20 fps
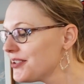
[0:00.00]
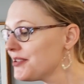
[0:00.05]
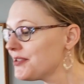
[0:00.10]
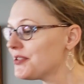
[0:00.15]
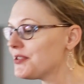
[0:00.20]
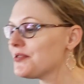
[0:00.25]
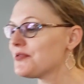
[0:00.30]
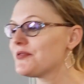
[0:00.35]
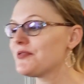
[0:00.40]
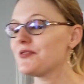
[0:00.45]

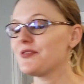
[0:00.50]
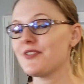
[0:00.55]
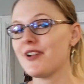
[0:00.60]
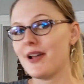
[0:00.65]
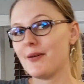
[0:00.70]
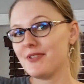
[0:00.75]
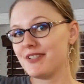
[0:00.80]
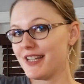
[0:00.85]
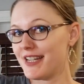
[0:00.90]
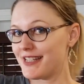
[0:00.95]

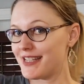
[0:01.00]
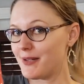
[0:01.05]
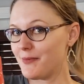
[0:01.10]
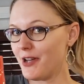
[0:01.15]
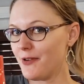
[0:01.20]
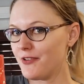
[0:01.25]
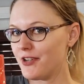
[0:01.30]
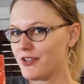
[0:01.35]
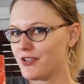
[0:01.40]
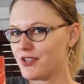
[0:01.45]
grab a tasty
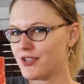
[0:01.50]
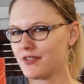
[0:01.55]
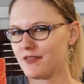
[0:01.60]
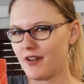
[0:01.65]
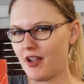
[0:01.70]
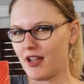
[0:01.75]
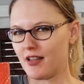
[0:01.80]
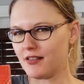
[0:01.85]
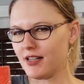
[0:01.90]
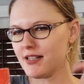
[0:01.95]
beverage
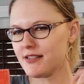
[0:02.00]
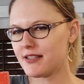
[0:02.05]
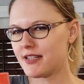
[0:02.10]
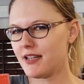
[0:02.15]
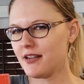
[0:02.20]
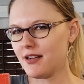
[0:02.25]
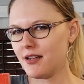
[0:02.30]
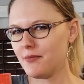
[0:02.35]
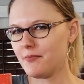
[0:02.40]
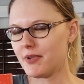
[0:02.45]
and let's
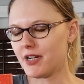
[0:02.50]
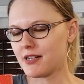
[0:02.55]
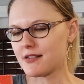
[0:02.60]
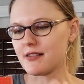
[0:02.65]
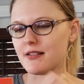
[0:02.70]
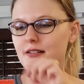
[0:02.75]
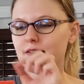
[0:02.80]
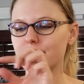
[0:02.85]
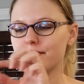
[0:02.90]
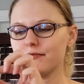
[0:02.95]
get
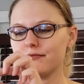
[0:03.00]
unboxing.